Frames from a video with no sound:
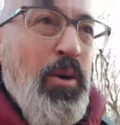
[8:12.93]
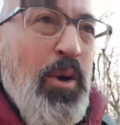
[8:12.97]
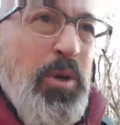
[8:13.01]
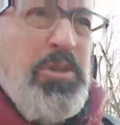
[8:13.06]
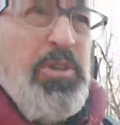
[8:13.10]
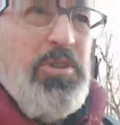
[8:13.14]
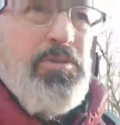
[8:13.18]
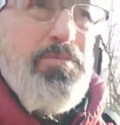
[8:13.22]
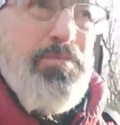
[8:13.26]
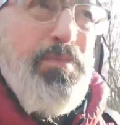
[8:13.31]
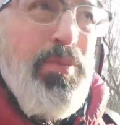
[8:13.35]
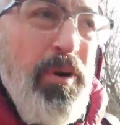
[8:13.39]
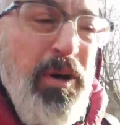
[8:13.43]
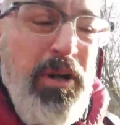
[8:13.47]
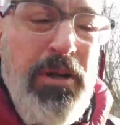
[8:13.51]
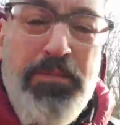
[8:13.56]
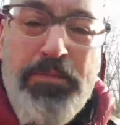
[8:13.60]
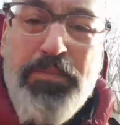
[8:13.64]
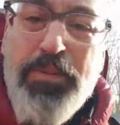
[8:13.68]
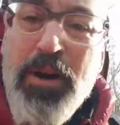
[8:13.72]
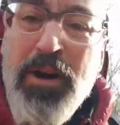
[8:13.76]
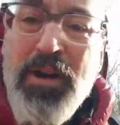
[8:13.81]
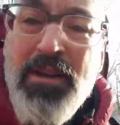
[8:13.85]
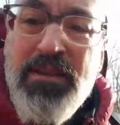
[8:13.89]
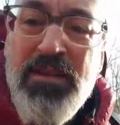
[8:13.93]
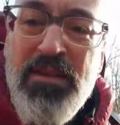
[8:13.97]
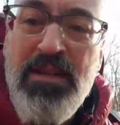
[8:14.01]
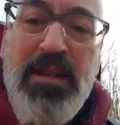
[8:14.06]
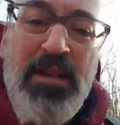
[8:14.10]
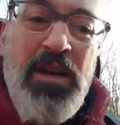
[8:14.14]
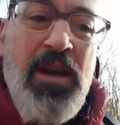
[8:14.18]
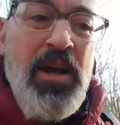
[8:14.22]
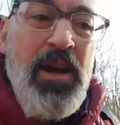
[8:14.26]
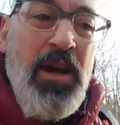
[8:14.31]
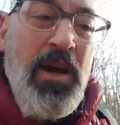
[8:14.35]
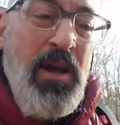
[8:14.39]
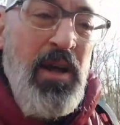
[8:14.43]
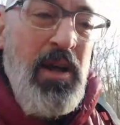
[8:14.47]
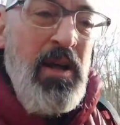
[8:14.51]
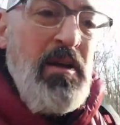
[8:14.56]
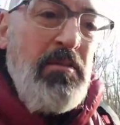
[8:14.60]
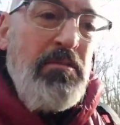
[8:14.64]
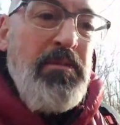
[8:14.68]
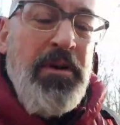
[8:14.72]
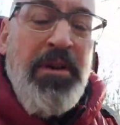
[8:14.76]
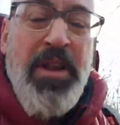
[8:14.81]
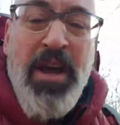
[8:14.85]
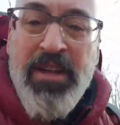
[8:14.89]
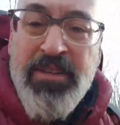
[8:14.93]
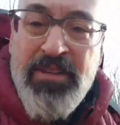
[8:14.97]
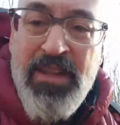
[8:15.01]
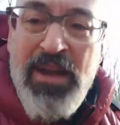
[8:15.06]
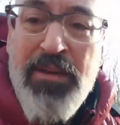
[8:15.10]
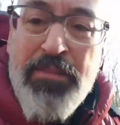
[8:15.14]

which is pretty pricey, but not